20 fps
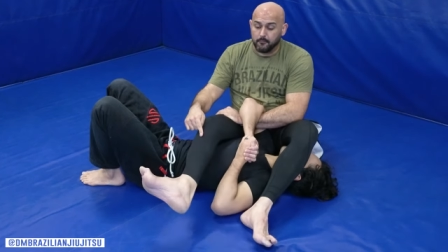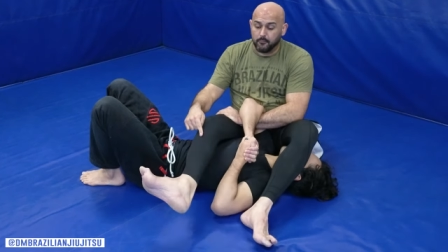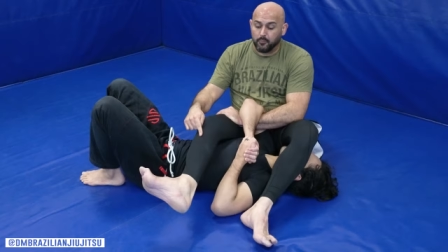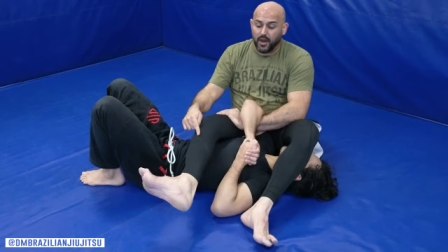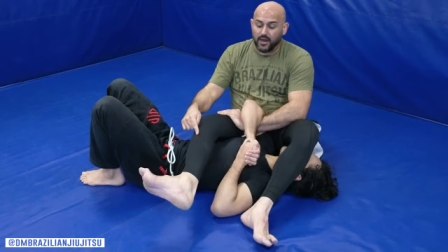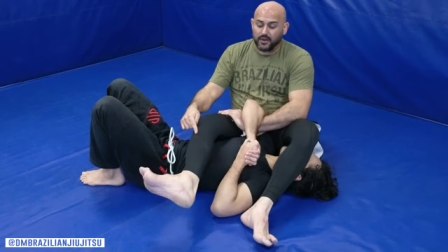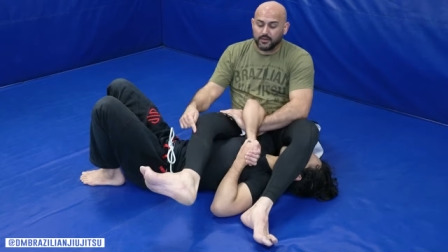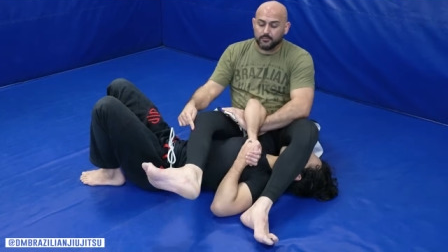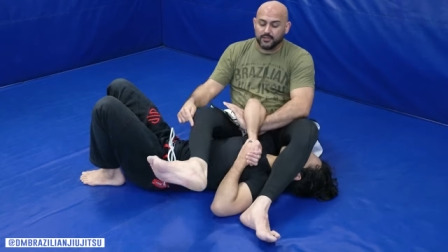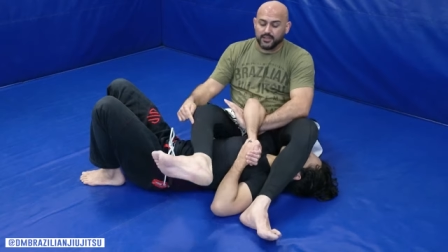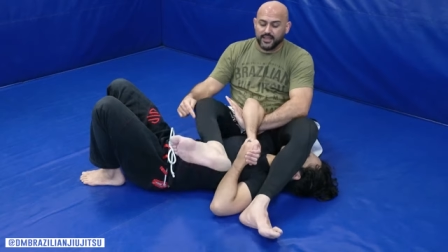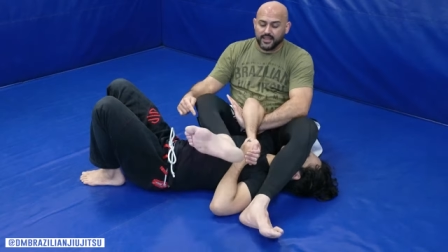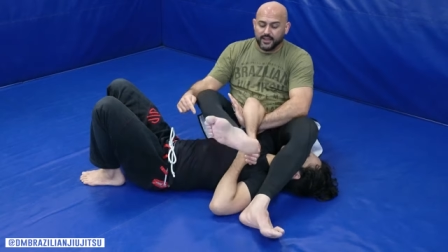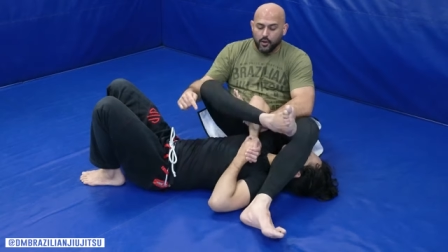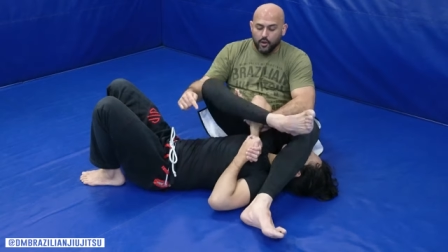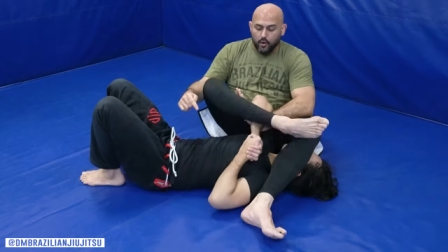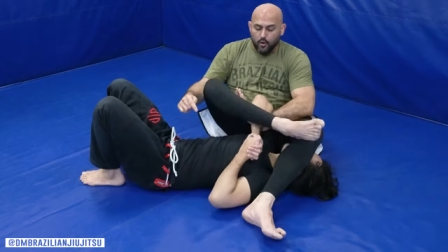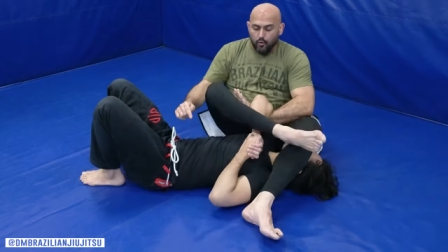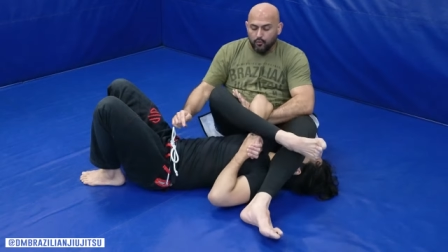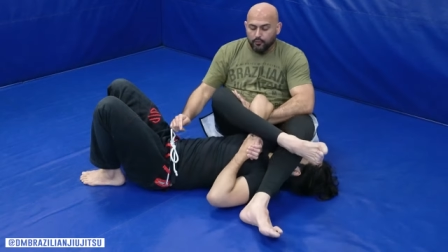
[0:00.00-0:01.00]
bottom leg
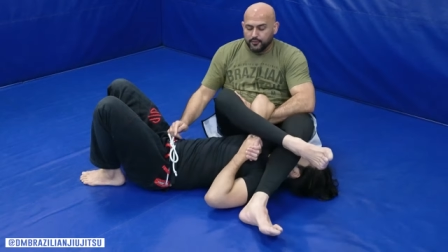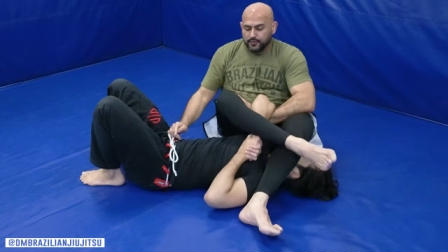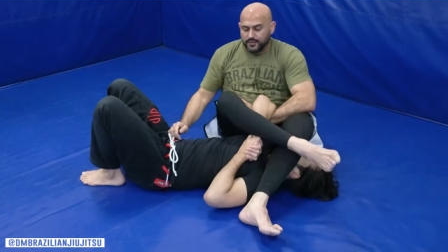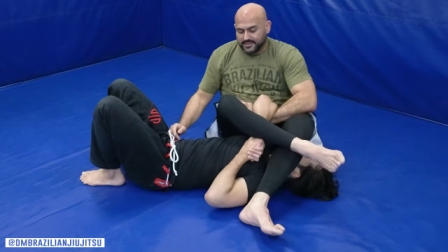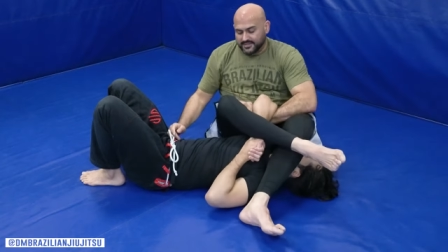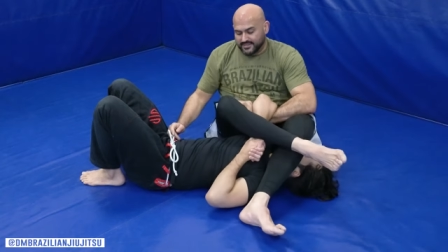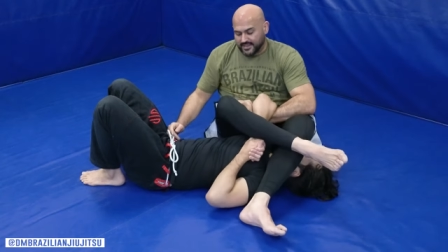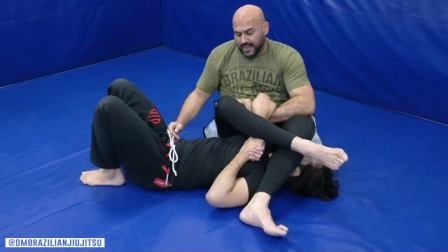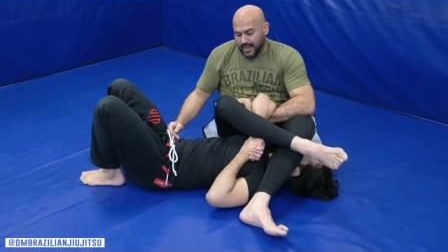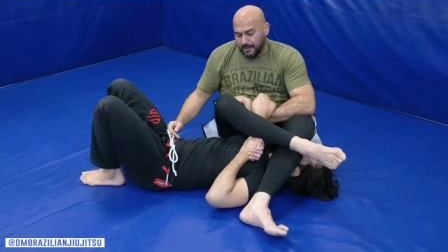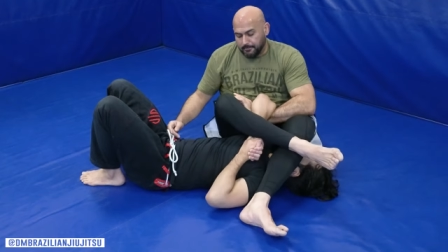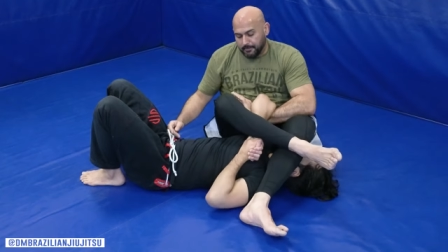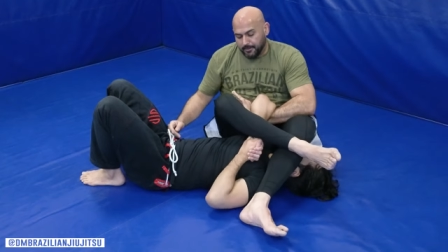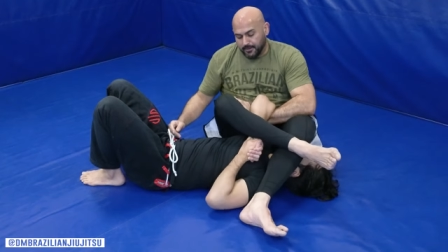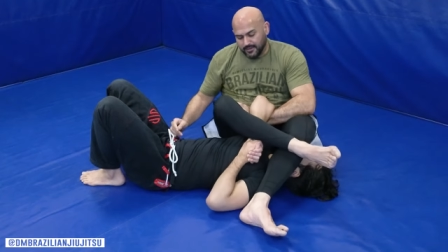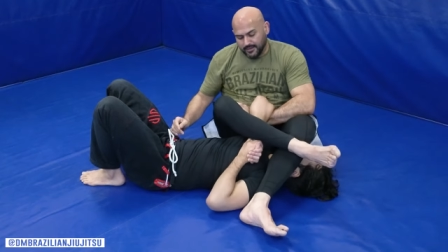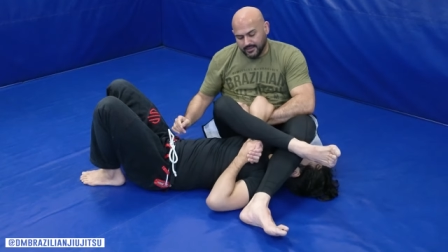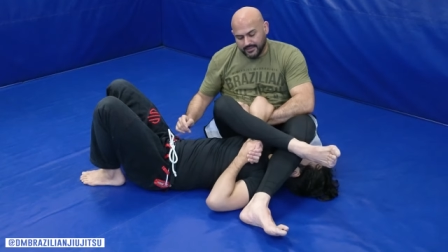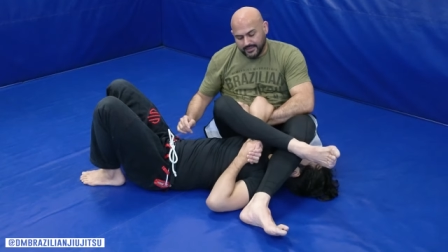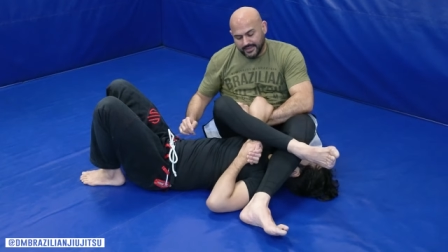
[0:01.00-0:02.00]
over the top,
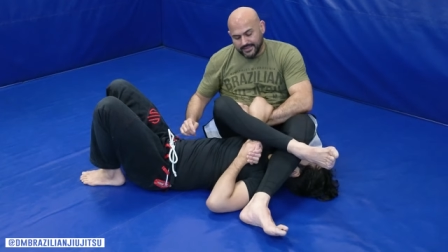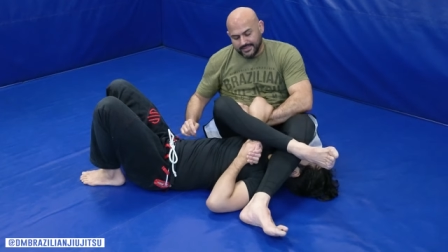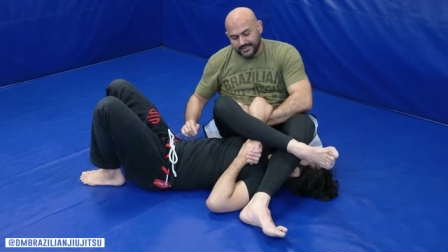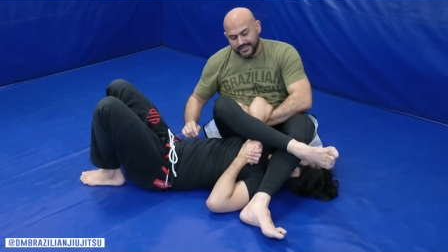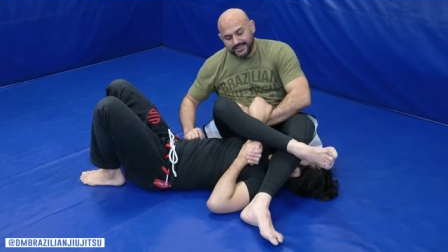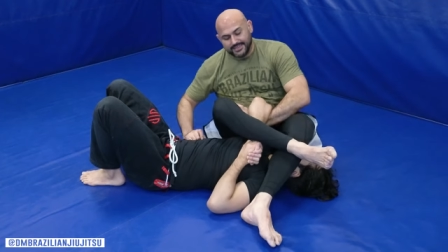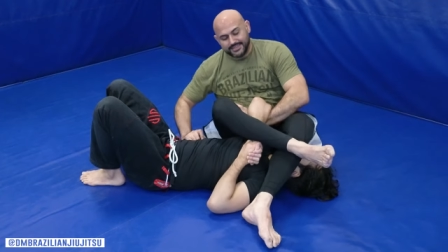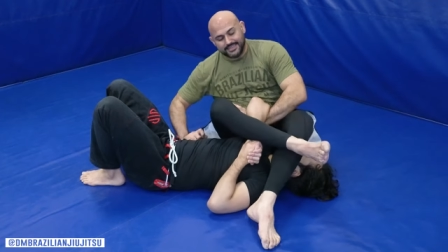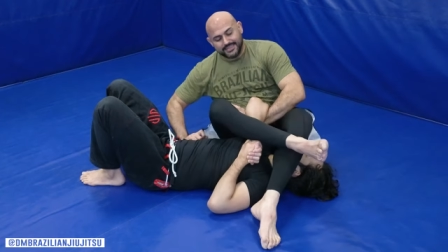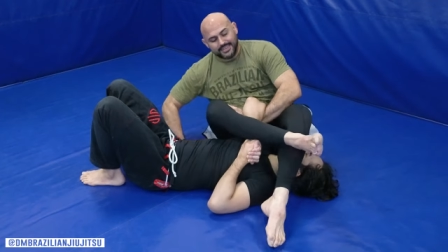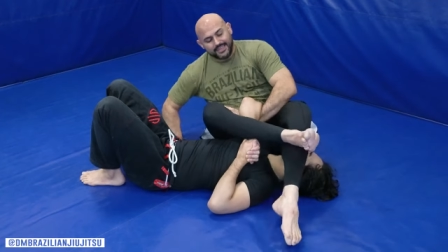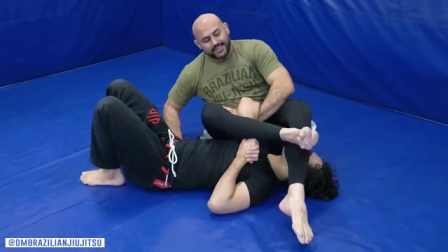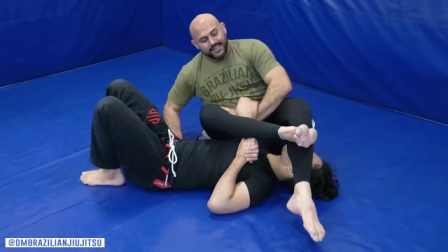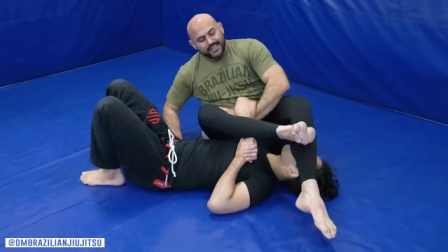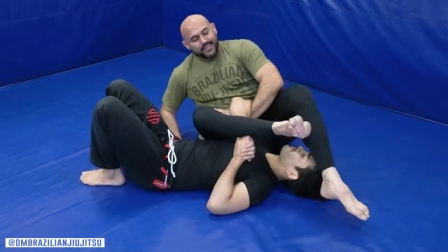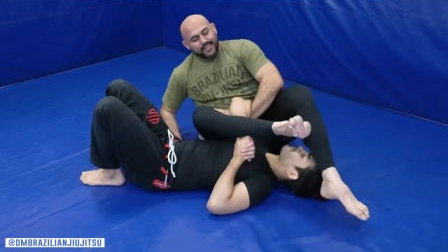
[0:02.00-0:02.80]
like this,